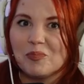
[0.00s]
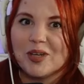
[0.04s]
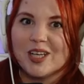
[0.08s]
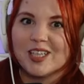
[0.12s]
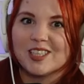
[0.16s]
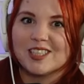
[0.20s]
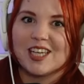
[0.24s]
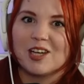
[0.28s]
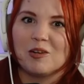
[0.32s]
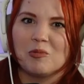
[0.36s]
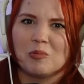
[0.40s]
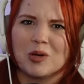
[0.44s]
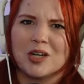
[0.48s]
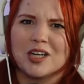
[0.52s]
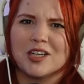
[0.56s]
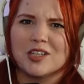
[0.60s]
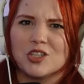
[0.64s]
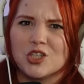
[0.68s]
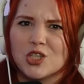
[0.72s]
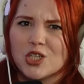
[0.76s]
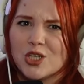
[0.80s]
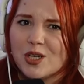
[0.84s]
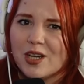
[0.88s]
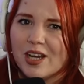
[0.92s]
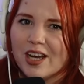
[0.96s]
Because I
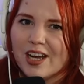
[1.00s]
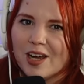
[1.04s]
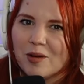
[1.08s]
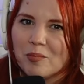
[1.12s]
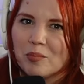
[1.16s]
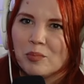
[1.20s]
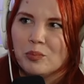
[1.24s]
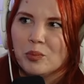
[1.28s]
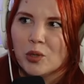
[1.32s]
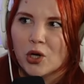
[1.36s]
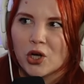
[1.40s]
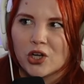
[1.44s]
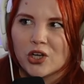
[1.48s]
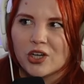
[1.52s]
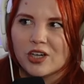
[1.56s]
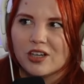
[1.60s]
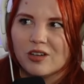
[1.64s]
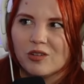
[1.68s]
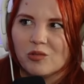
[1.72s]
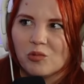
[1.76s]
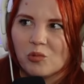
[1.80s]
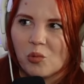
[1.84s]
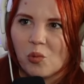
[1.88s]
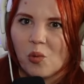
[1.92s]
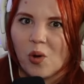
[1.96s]
wouldn't book
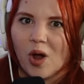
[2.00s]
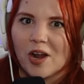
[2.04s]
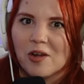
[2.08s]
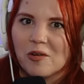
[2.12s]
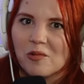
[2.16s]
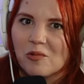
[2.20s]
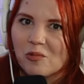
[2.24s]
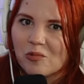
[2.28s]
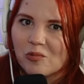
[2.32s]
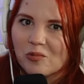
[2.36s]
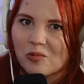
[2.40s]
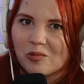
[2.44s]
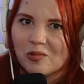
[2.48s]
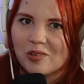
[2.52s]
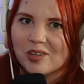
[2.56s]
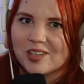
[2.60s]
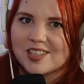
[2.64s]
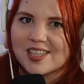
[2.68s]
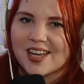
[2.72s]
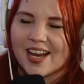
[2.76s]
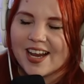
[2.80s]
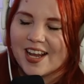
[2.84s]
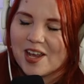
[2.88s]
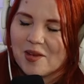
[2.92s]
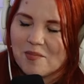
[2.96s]
one
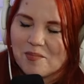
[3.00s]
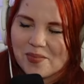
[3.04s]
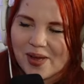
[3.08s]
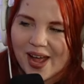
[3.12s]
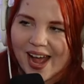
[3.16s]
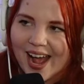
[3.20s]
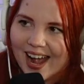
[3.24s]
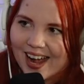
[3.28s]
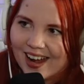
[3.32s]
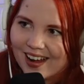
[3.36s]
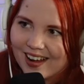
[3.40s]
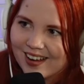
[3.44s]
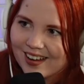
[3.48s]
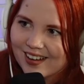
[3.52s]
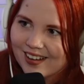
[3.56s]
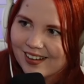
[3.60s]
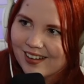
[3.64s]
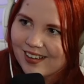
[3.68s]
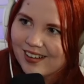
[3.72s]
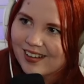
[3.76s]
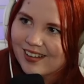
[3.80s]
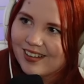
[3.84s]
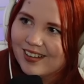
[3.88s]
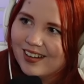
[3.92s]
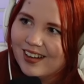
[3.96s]
ticket back
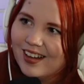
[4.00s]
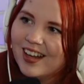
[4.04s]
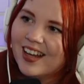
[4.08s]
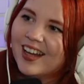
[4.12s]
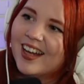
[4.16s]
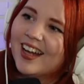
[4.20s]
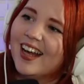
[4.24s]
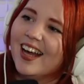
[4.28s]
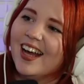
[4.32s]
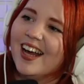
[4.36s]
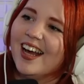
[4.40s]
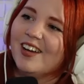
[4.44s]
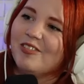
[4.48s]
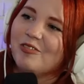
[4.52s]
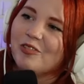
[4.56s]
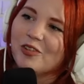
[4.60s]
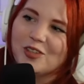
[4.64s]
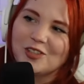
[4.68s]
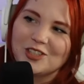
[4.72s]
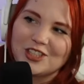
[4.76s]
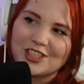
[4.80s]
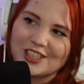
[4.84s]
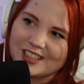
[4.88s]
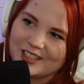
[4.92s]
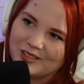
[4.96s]
for
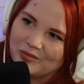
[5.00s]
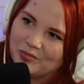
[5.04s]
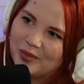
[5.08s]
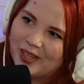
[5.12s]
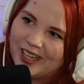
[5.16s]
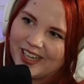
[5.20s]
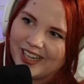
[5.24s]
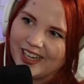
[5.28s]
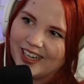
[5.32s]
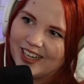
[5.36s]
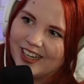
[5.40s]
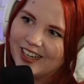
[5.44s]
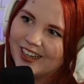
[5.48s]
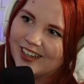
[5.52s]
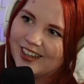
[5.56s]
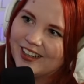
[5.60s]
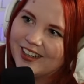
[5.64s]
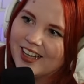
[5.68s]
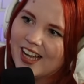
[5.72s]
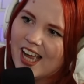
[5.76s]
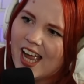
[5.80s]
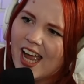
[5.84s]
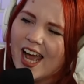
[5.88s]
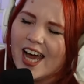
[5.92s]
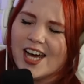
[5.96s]
just me.
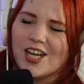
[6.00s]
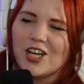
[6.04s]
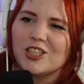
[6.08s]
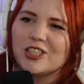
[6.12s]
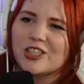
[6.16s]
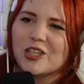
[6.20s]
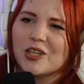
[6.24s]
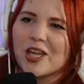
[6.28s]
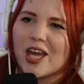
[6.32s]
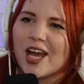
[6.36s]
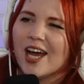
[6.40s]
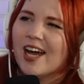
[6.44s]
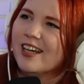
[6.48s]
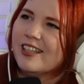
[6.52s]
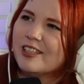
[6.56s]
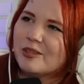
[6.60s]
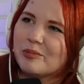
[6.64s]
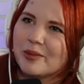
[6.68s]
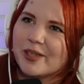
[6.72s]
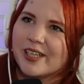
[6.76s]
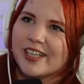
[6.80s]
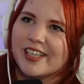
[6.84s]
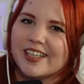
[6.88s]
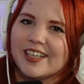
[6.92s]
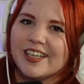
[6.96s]
And also the
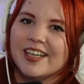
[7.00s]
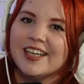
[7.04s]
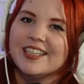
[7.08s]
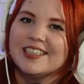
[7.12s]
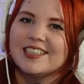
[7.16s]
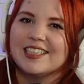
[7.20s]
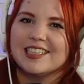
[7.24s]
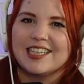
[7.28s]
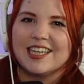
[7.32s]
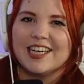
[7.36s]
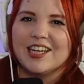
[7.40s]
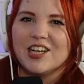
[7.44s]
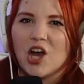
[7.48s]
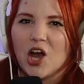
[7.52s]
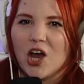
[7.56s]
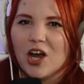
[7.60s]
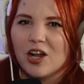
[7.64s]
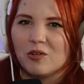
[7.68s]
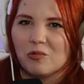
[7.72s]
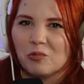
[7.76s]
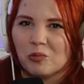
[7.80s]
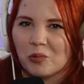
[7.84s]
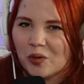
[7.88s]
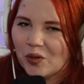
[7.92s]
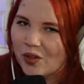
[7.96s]
husband, did he not
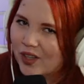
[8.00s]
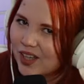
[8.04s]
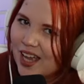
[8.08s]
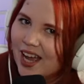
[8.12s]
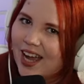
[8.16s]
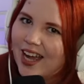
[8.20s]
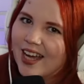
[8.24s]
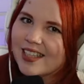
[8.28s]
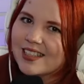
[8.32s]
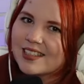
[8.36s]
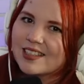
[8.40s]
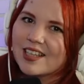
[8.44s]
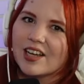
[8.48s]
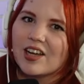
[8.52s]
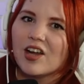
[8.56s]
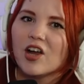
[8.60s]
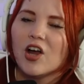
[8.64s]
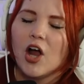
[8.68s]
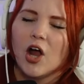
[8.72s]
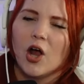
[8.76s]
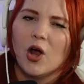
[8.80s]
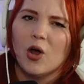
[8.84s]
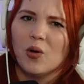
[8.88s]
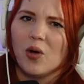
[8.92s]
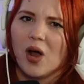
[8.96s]
realize like,
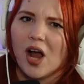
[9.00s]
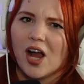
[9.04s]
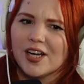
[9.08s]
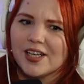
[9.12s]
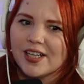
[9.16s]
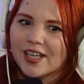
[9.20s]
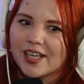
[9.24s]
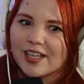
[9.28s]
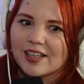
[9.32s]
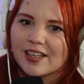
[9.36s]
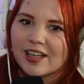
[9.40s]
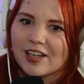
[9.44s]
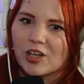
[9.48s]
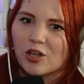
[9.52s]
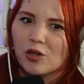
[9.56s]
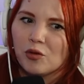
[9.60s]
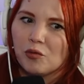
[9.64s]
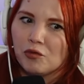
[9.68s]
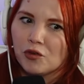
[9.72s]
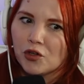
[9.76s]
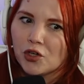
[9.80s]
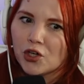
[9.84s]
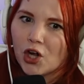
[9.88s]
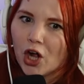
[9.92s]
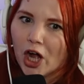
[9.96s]
oh honey, like you
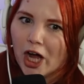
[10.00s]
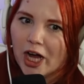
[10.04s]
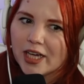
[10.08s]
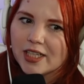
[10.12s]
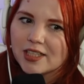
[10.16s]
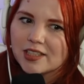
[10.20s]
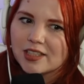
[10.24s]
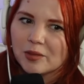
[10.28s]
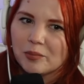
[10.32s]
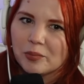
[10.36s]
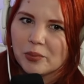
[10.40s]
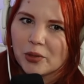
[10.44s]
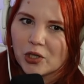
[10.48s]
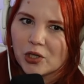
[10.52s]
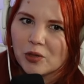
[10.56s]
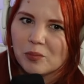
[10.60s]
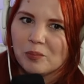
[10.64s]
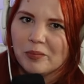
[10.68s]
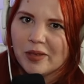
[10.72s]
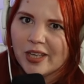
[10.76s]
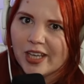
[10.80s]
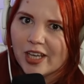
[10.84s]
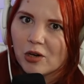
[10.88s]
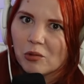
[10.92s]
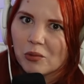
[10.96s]
forgot to book
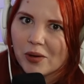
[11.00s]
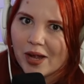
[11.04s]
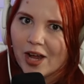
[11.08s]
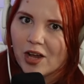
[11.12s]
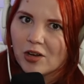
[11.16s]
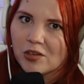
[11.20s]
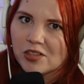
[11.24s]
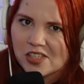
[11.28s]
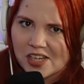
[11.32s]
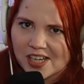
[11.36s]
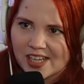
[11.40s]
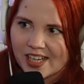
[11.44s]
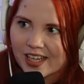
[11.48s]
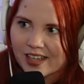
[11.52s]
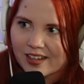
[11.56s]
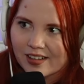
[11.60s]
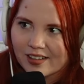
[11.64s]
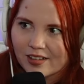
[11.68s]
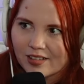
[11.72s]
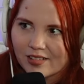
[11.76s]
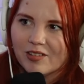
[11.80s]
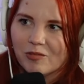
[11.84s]
me a round ticket.